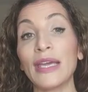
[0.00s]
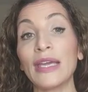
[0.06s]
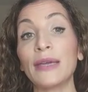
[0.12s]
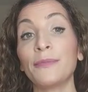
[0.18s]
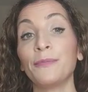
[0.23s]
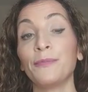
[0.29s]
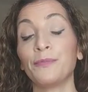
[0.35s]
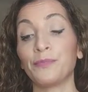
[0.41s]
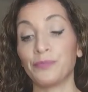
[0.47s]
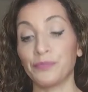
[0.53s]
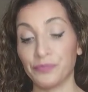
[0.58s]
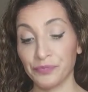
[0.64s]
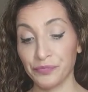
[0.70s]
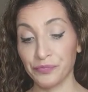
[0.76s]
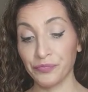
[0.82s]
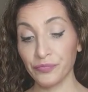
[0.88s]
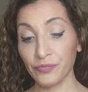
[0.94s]
me,
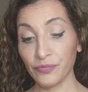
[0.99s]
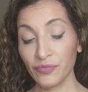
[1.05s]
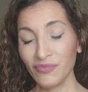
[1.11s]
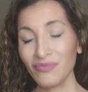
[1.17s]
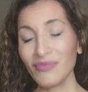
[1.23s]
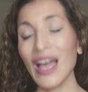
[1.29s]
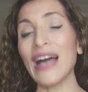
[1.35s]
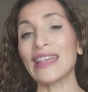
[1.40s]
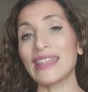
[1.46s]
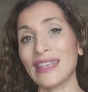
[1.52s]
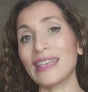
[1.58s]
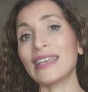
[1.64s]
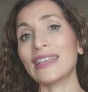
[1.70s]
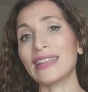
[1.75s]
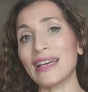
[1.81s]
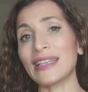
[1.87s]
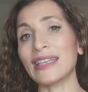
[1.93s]
I
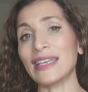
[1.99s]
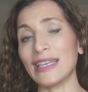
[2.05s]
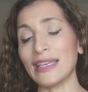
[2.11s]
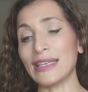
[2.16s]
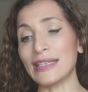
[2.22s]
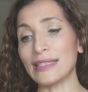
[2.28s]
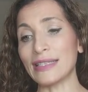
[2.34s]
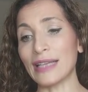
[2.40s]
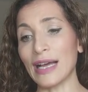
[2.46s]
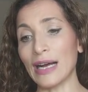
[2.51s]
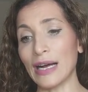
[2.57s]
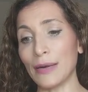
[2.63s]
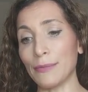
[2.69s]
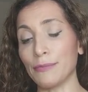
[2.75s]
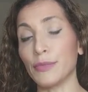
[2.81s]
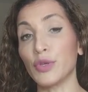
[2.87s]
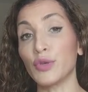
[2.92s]
think that he's
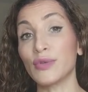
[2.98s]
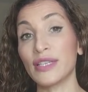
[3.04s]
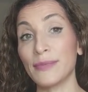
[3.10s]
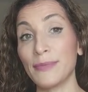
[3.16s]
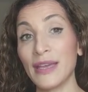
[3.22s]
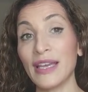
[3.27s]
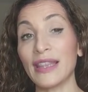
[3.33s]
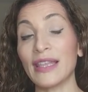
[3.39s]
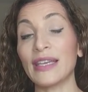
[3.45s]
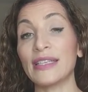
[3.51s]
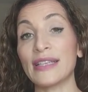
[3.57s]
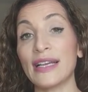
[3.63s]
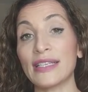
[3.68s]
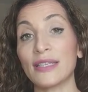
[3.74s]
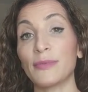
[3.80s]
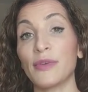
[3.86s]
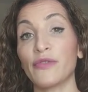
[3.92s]
um, using me. I think he's
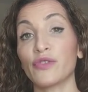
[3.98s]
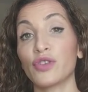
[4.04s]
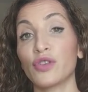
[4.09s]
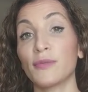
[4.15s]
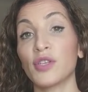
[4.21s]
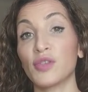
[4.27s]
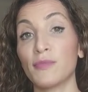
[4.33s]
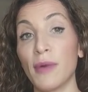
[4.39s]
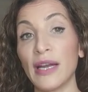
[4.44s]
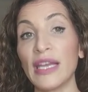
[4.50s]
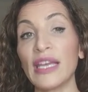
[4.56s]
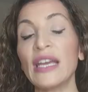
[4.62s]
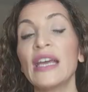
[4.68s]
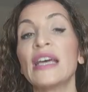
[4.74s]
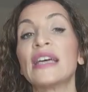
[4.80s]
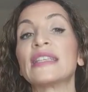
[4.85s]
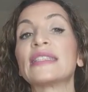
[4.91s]
asking me for too much
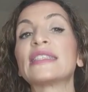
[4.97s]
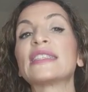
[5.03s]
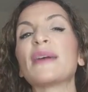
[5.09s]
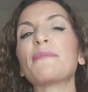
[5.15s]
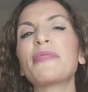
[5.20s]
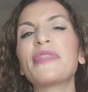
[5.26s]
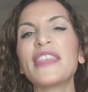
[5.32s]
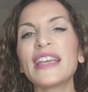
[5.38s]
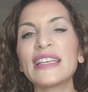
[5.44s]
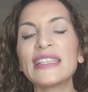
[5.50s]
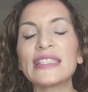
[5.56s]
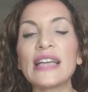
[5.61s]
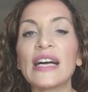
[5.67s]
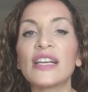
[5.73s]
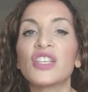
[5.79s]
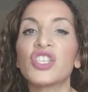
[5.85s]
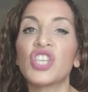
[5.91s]
money. Something is
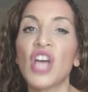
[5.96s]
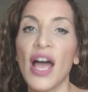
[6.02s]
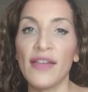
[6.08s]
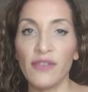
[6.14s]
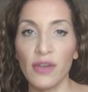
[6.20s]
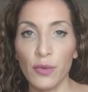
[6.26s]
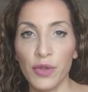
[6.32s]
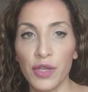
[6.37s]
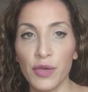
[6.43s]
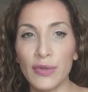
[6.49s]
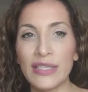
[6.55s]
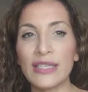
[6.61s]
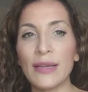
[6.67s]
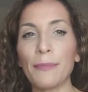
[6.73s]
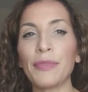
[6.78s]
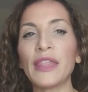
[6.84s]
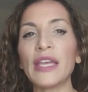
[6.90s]
not jiving with you.
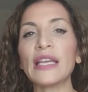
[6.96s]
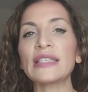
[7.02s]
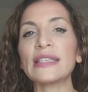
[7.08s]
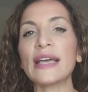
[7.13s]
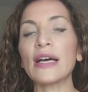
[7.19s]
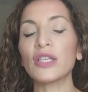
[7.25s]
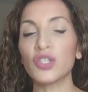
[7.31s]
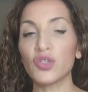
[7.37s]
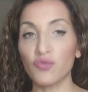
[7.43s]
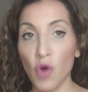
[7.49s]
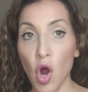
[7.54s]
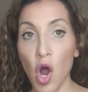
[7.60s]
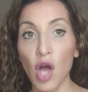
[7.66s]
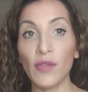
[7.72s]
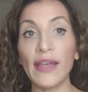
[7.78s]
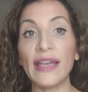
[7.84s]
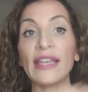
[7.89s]
Something sounds
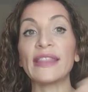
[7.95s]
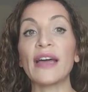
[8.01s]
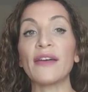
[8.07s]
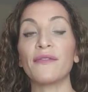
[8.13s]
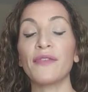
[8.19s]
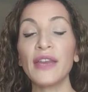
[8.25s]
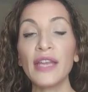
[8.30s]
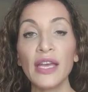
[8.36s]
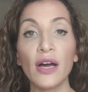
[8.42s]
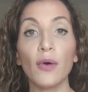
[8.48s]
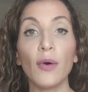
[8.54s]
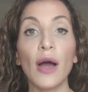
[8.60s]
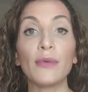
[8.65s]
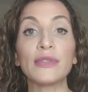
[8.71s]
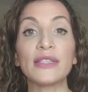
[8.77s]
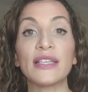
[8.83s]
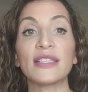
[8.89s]
wrong. Like in that video,
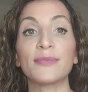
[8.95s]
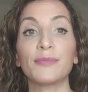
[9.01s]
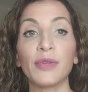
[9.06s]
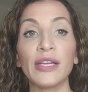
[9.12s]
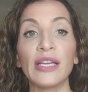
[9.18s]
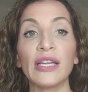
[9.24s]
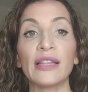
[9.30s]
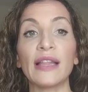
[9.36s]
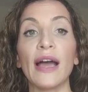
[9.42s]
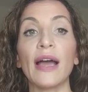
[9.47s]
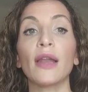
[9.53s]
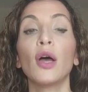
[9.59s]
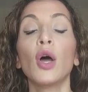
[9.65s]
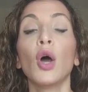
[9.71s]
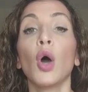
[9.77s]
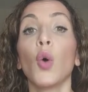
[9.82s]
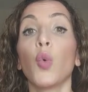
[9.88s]
I was explaining
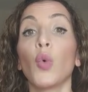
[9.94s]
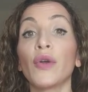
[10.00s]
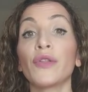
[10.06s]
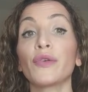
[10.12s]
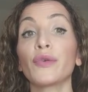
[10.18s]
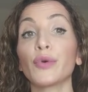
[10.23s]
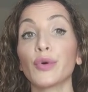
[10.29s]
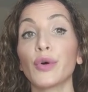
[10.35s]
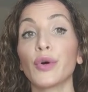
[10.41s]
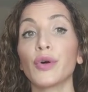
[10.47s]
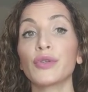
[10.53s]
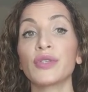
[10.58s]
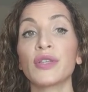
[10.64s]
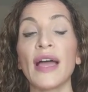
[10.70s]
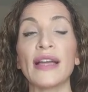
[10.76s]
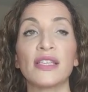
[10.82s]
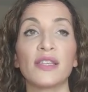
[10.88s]
that one of the
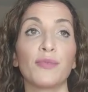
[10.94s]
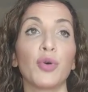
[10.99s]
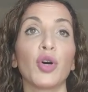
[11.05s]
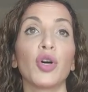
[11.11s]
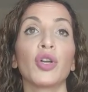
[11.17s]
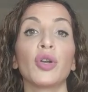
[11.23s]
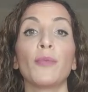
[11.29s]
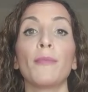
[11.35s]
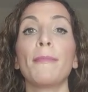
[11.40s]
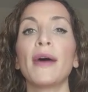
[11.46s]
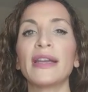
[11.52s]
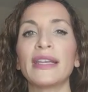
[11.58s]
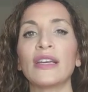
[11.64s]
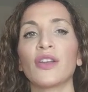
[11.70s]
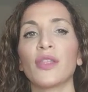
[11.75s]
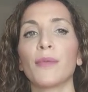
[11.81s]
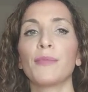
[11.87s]
girls had to put
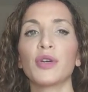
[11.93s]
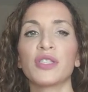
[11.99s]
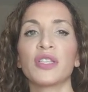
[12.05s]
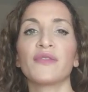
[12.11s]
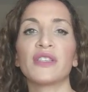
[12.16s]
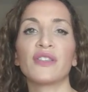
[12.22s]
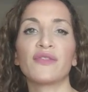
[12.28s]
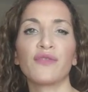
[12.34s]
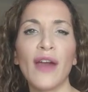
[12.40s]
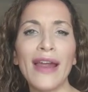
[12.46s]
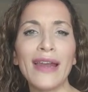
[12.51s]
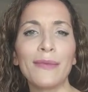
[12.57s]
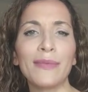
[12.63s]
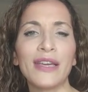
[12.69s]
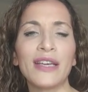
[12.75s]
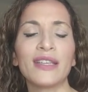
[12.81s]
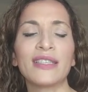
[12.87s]
money on the books of his
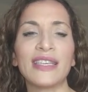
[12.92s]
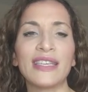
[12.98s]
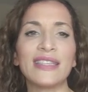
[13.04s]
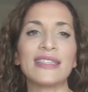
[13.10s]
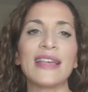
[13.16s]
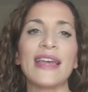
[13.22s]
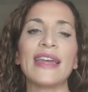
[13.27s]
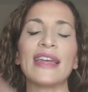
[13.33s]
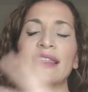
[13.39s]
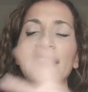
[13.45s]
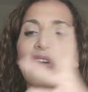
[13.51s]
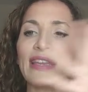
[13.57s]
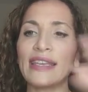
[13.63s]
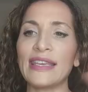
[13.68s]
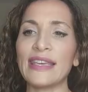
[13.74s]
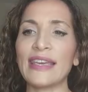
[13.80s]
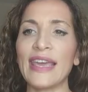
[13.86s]
friend because he's saying
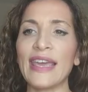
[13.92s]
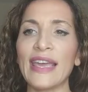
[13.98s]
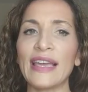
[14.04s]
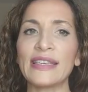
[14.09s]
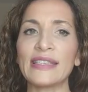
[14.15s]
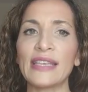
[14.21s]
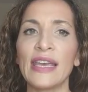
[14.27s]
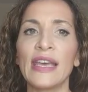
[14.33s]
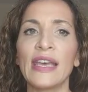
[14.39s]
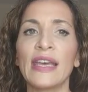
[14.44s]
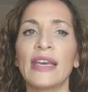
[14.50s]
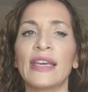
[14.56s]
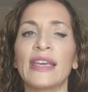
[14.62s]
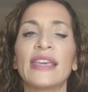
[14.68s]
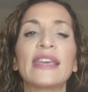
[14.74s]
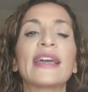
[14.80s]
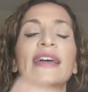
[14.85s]
that he can't,
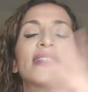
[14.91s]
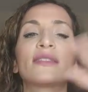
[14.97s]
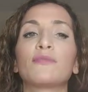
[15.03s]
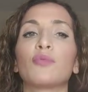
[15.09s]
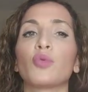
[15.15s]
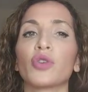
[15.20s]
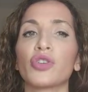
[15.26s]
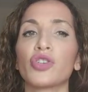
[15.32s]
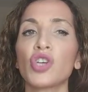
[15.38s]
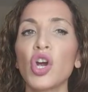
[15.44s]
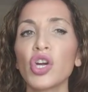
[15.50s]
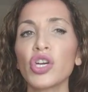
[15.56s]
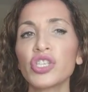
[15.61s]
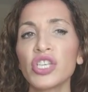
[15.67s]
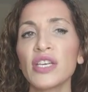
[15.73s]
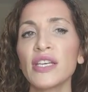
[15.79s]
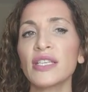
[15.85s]
he gets more
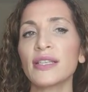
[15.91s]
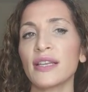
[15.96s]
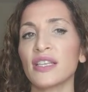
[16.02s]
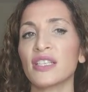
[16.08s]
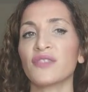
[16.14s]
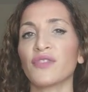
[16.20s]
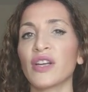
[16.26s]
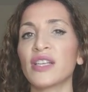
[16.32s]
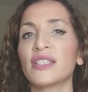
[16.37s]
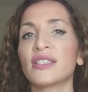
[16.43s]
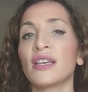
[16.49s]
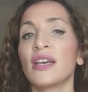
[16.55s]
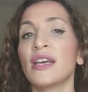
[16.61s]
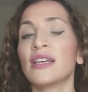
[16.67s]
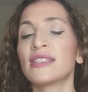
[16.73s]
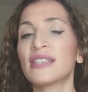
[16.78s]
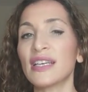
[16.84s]
charges and his friend
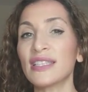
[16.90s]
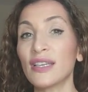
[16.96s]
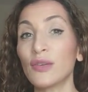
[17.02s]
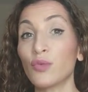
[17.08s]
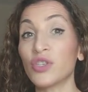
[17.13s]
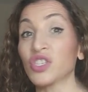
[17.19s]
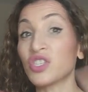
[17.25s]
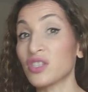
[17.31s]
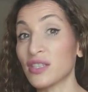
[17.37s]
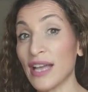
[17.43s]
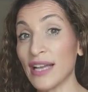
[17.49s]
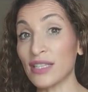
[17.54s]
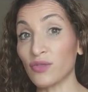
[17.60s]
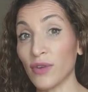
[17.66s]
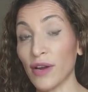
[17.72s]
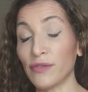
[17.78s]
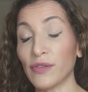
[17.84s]
doesn't, which
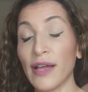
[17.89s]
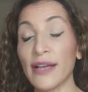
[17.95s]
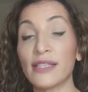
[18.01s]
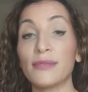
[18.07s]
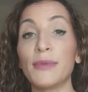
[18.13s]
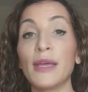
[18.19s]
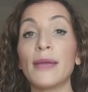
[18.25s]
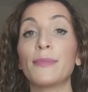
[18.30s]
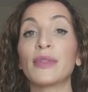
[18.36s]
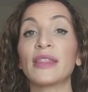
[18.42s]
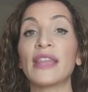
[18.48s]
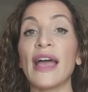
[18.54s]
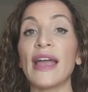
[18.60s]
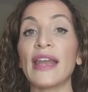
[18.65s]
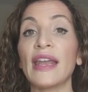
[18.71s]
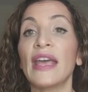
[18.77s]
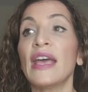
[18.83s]
that's a red flag to me. But
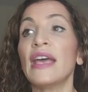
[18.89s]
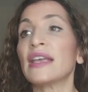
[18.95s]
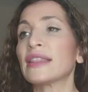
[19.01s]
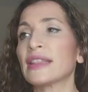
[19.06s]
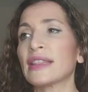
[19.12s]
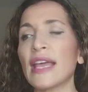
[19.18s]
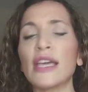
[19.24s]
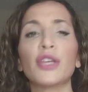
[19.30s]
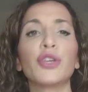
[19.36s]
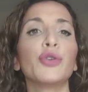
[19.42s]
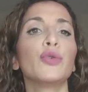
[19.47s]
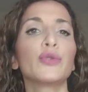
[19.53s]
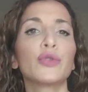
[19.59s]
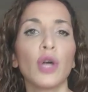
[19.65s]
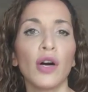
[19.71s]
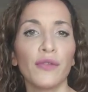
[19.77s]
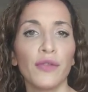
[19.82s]
then they
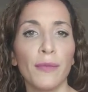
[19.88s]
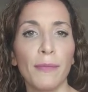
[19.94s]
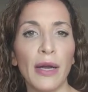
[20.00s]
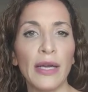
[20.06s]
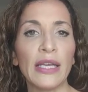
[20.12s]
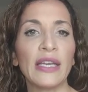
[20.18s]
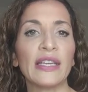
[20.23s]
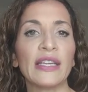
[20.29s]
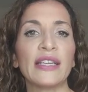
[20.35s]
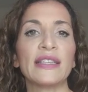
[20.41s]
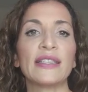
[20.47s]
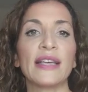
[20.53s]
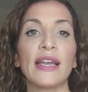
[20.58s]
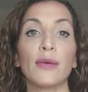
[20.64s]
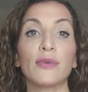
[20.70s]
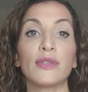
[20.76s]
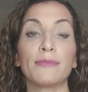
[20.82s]
use all the money and he
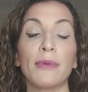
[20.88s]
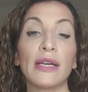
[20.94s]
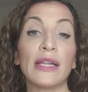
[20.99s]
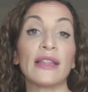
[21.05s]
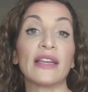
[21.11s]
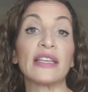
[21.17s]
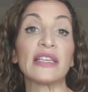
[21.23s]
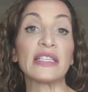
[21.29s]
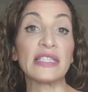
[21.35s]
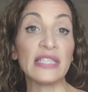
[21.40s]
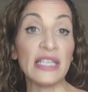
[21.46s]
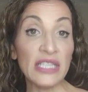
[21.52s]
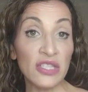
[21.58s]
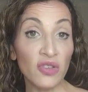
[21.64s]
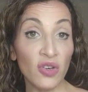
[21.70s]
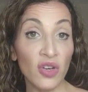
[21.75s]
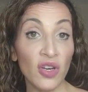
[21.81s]
said it was money that his
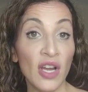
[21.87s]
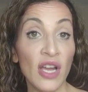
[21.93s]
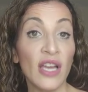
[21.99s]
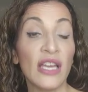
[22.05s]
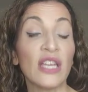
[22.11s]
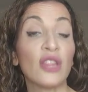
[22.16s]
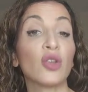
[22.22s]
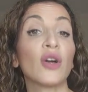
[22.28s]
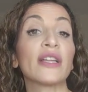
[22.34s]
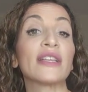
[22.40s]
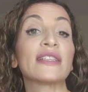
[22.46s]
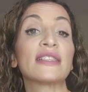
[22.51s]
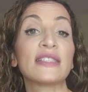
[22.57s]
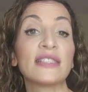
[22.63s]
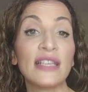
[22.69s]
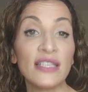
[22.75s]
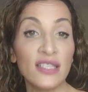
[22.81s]
sister, he thought his
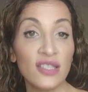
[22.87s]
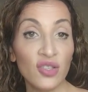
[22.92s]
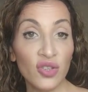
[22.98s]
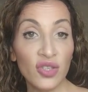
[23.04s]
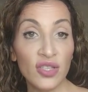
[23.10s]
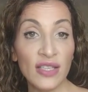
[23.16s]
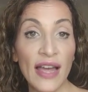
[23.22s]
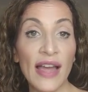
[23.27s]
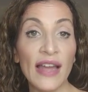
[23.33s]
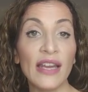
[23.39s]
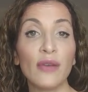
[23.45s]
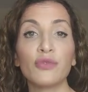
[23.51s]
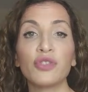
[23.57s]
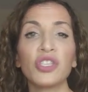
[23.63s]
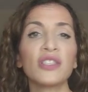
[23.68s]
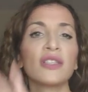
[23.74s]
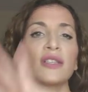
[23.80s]
sister sent. It
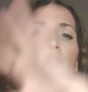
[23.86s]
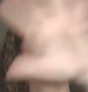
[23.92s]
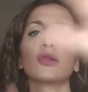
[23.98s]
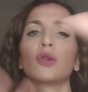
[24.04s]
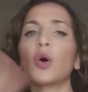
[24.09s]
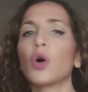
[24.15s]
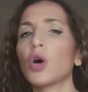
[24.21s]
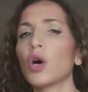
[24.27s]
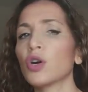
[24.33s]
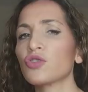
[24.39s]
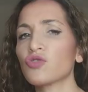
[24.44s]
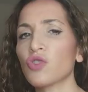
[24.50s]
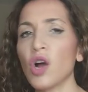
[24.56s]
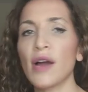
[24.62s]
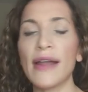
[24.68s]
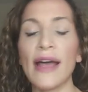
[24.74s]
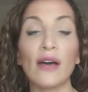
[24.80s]
was just this long,
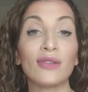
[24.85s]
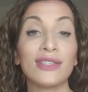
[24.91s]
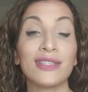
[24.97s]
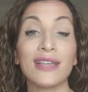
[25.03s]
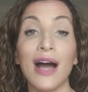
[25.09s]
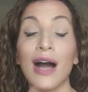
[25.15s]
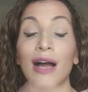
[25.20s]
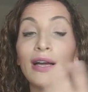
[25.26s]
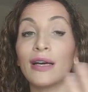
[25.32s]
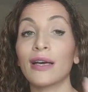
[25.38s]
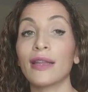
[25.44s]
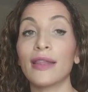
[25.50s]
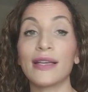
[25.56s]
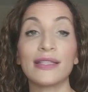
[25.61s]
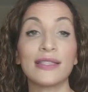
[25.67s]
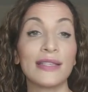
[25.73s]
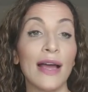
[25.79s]
drawn out saga
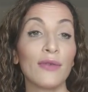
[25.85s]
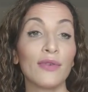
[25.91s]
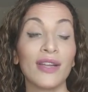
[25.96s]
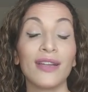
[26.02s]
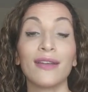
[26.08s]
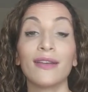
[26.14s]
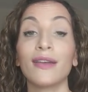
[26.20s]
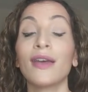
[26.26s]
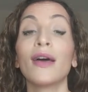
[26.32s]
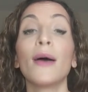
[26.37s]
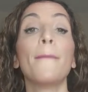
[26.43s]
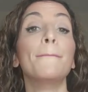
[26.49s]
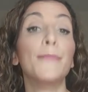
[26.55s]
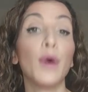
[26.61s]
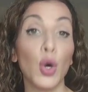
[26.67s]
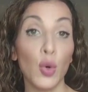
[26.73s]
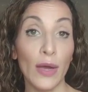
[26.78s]
that sounded
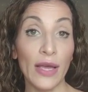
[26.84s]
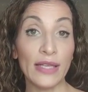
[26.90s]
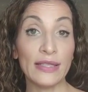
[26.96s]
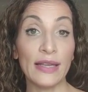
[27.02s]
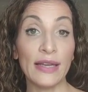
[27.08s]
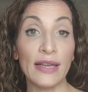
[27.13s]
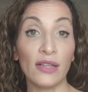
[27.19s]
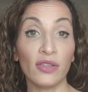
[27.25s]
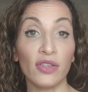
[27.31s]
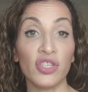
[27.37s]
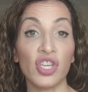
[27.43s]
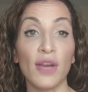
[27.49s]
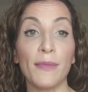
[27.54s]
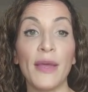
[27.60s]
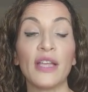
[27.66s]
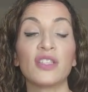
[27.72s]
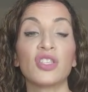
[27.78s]
bogus and
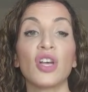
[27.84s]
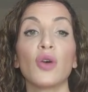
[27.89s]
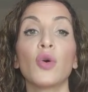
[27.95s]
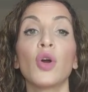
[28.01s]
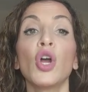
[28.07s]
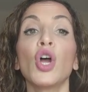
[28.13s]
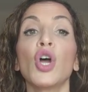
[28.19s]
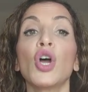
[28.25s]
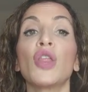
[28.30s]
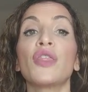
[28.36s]
illegitimate. So